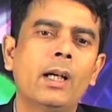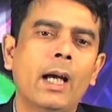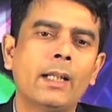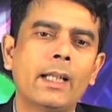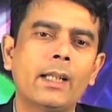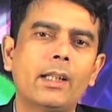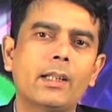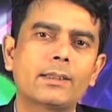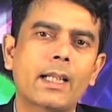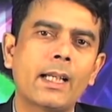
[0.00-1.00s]
And then
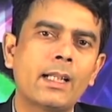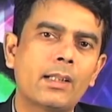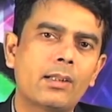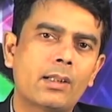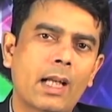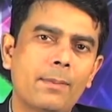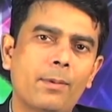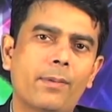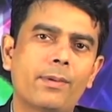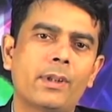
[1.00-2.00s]
the second type
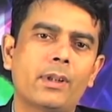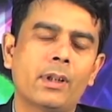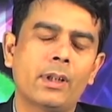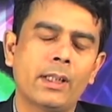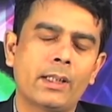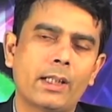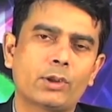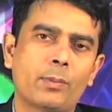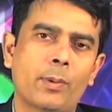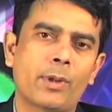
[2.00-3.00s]
of
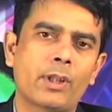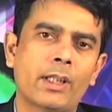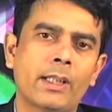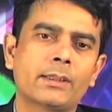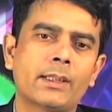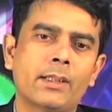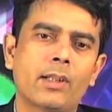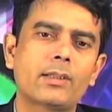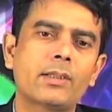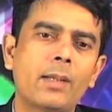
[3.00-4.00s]
intellectual property is the
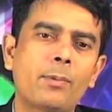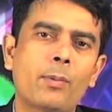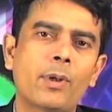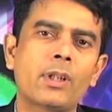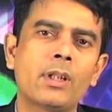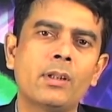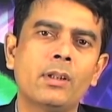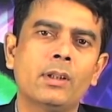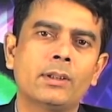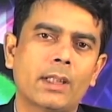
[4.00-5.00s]
industrial property,
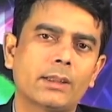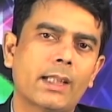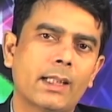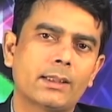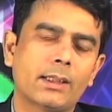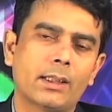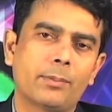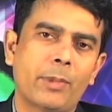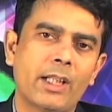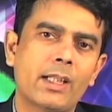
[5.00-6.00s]
such as the
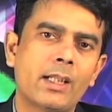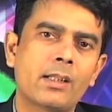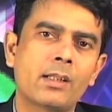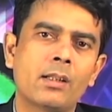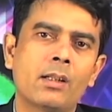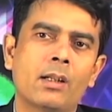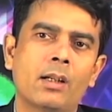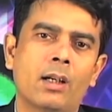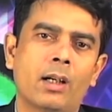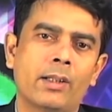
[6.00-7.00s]
patent,
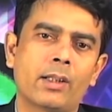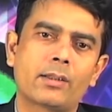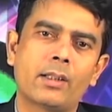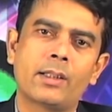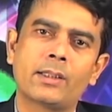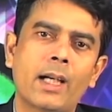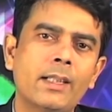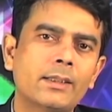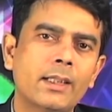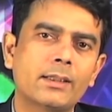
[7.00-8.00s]
industrial
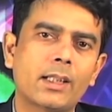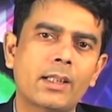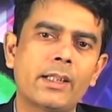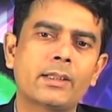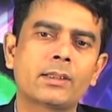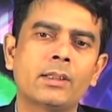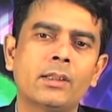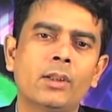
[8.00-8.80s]
designs and circuits.